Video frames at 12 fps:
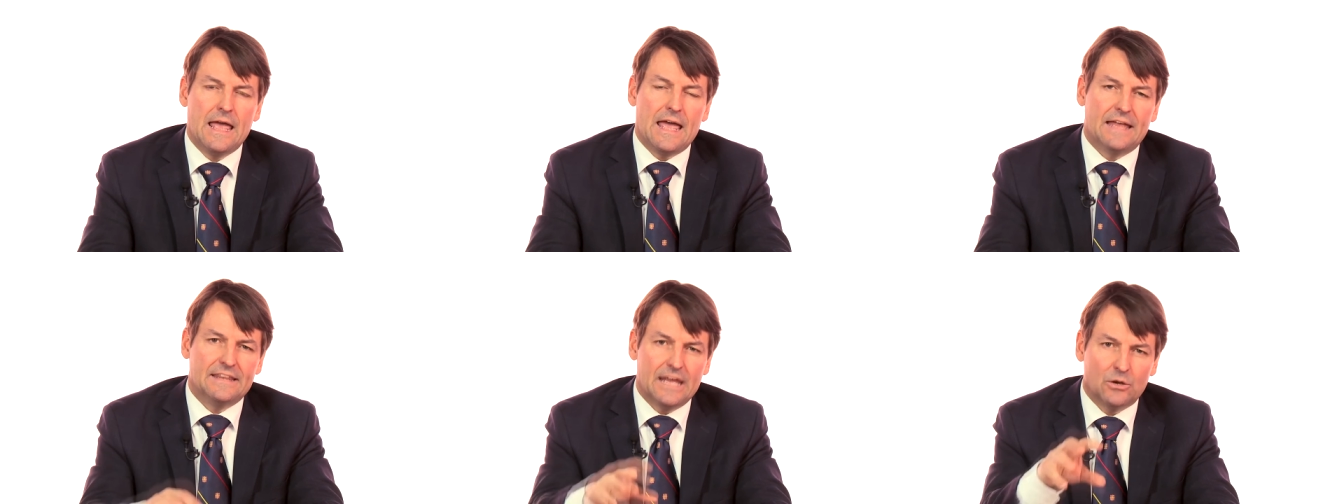
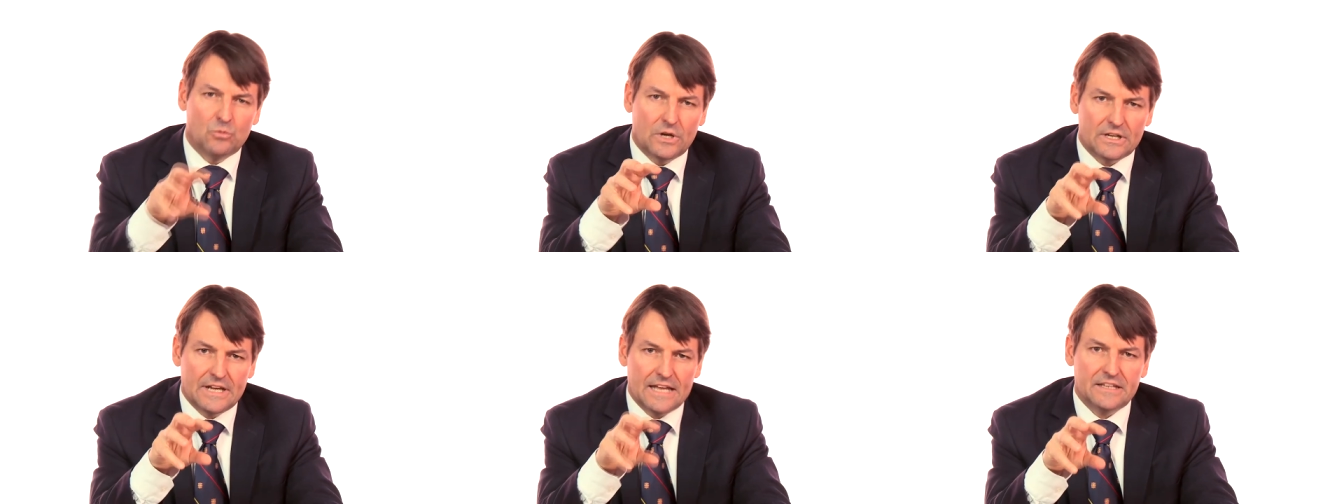And then
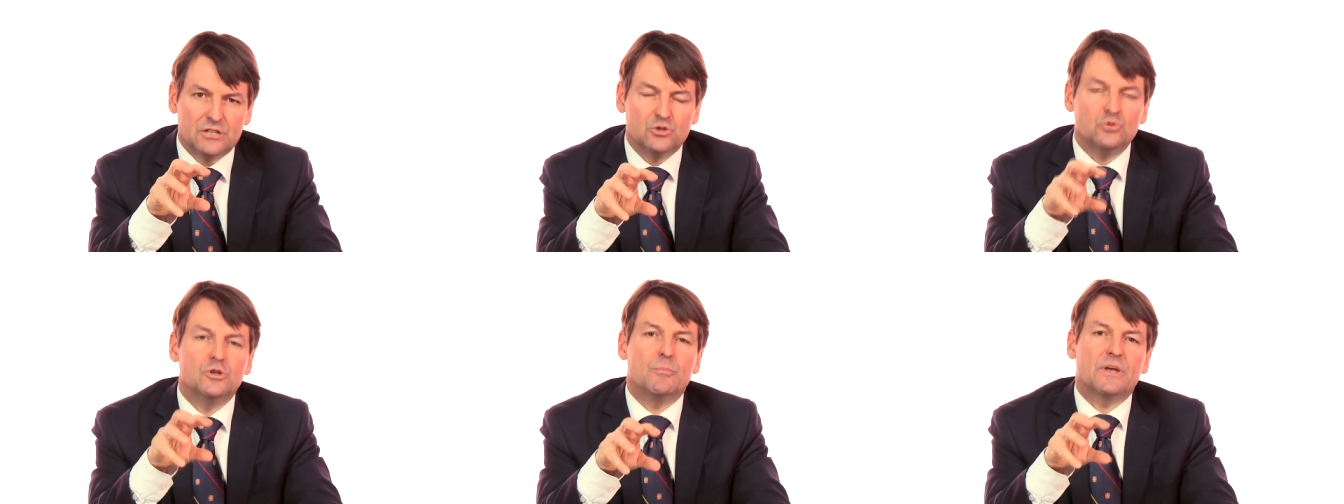we'll get
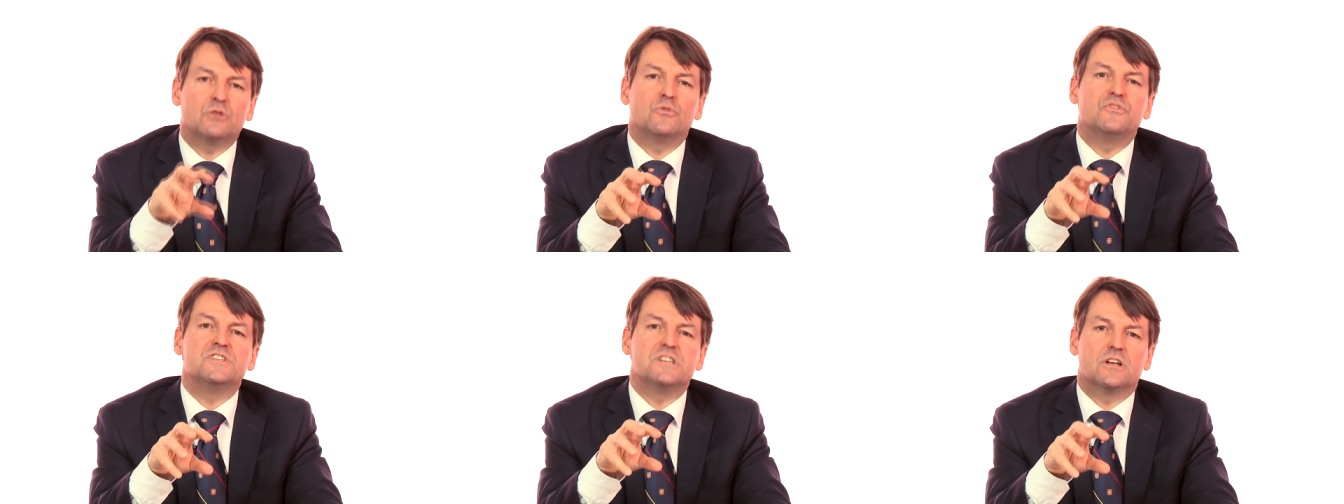into the
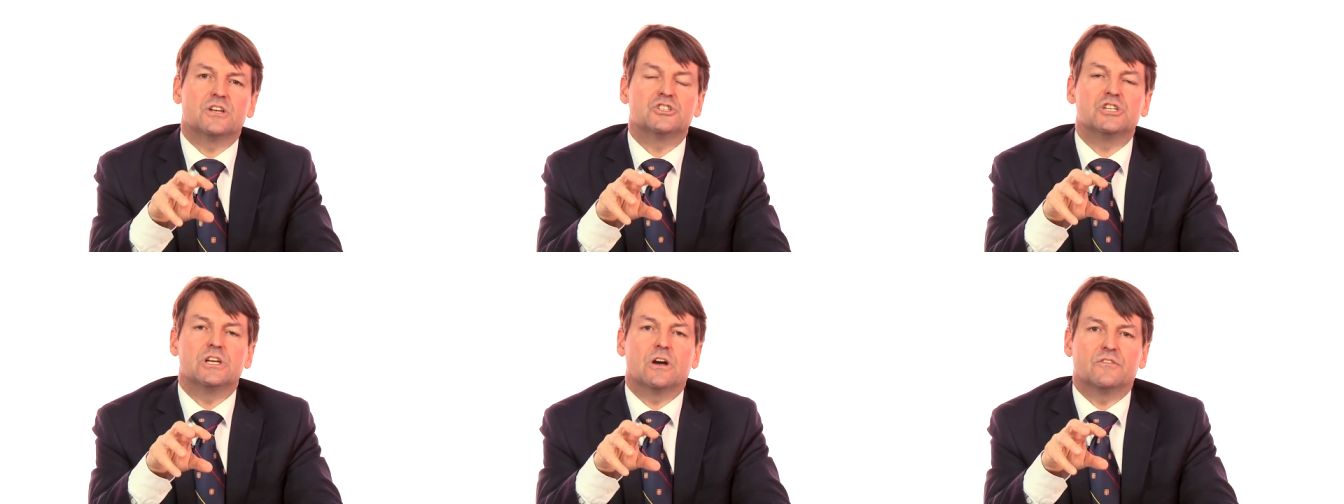
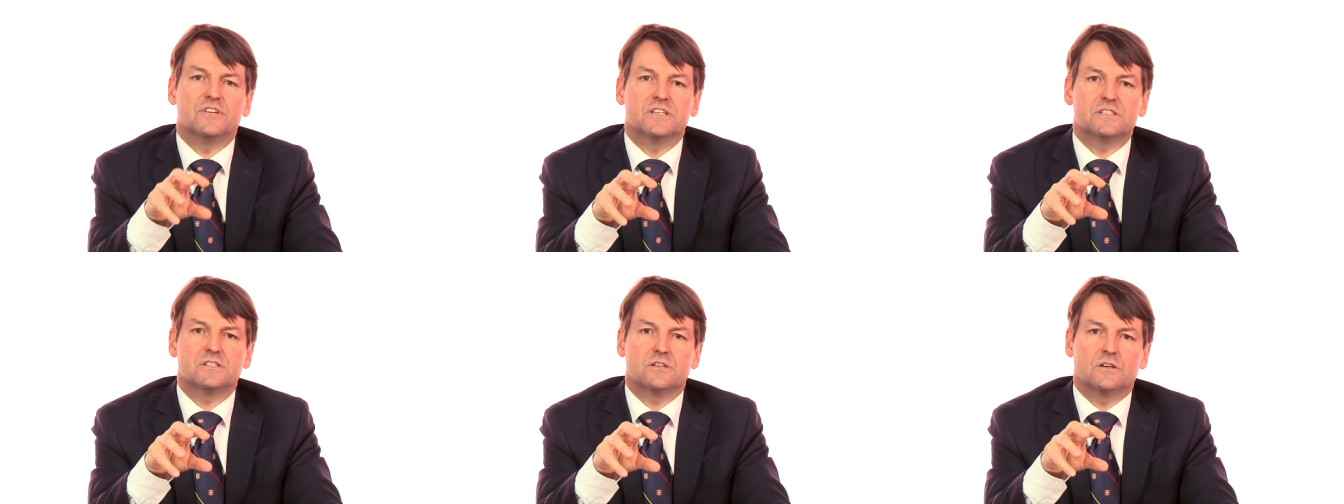pathophysiology of
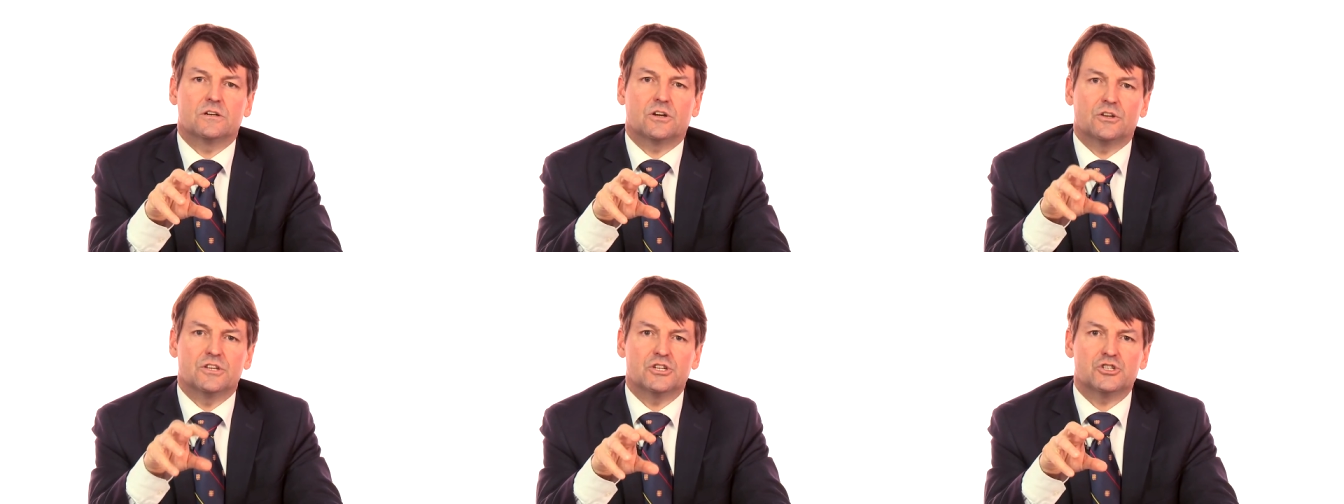this uh,
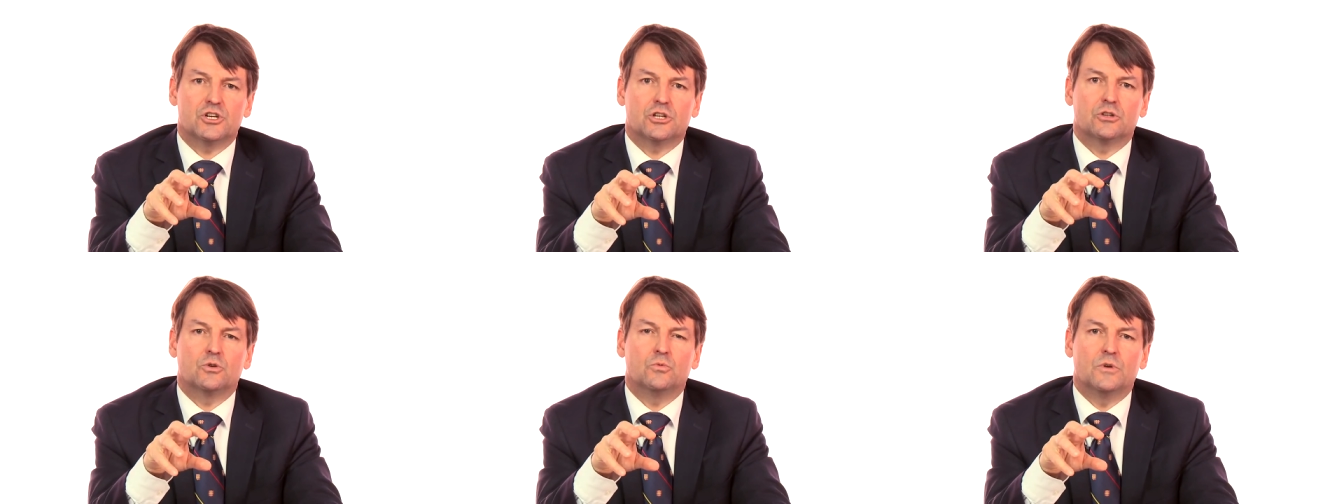
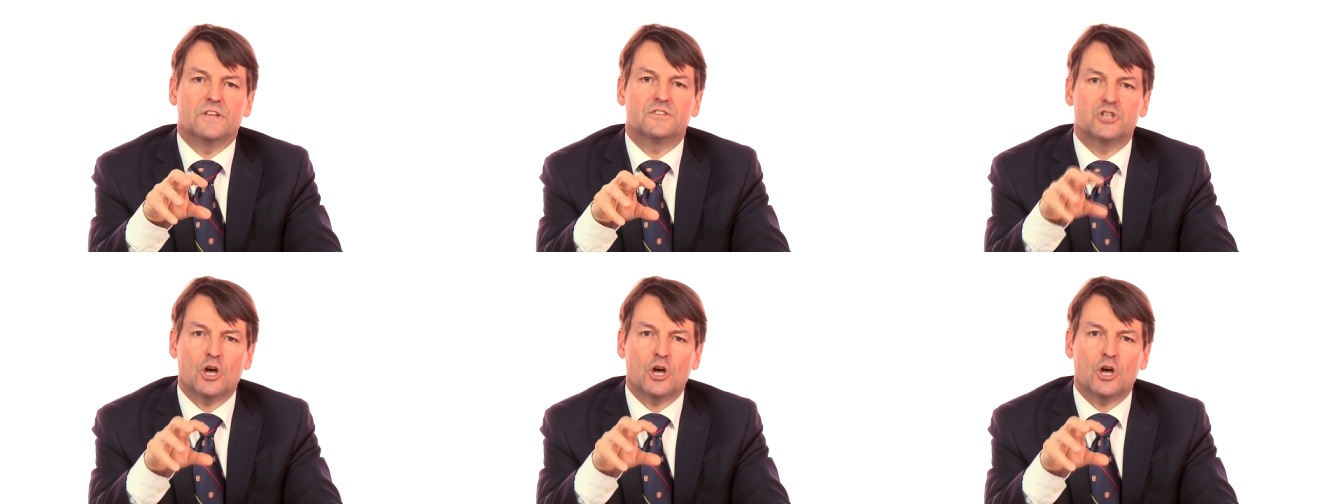condition with